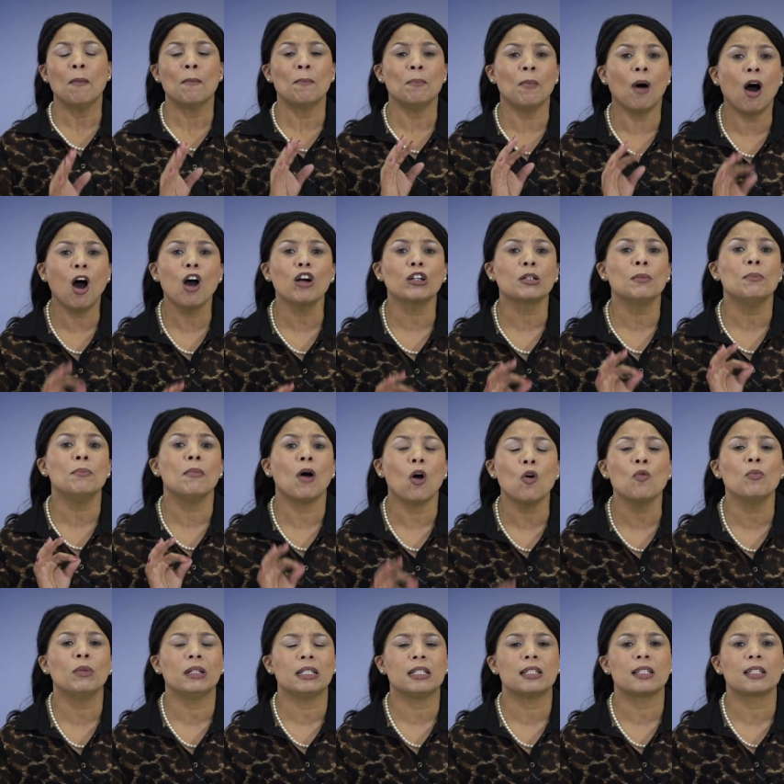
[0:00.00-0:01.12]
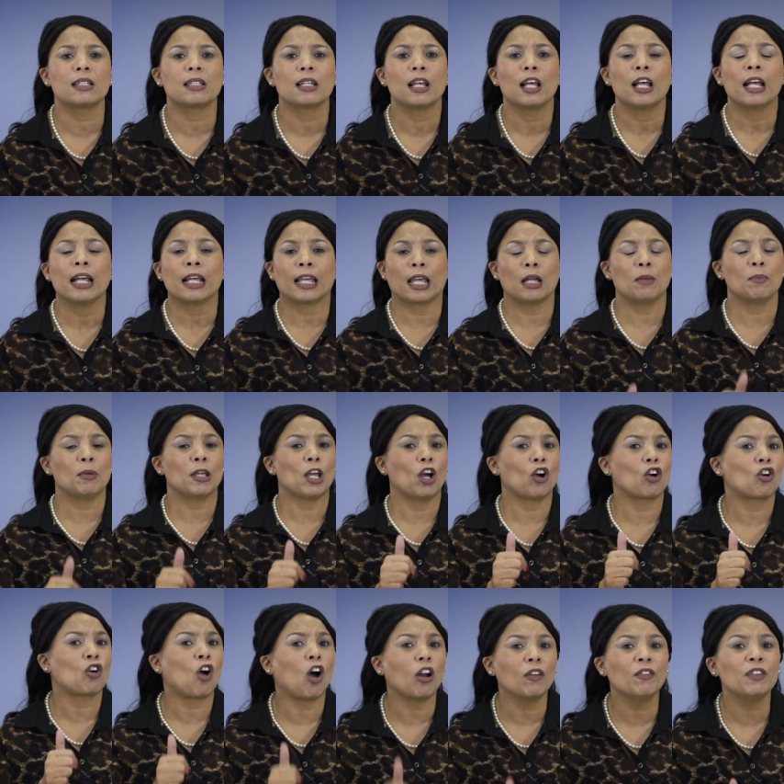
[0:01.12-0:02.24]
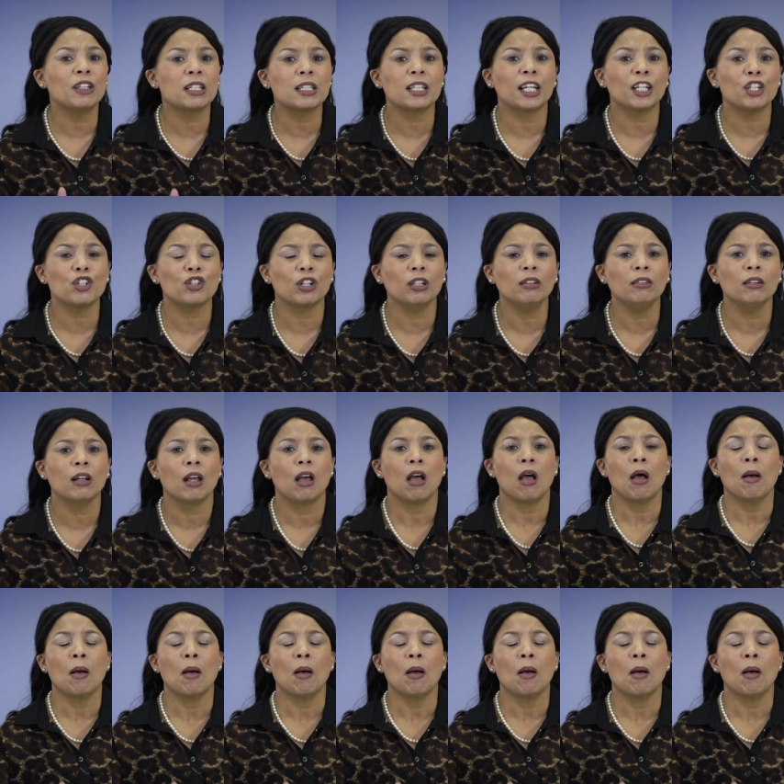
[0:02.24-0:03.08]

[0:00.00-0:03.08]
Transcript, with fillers: Marked moments can be a conversation.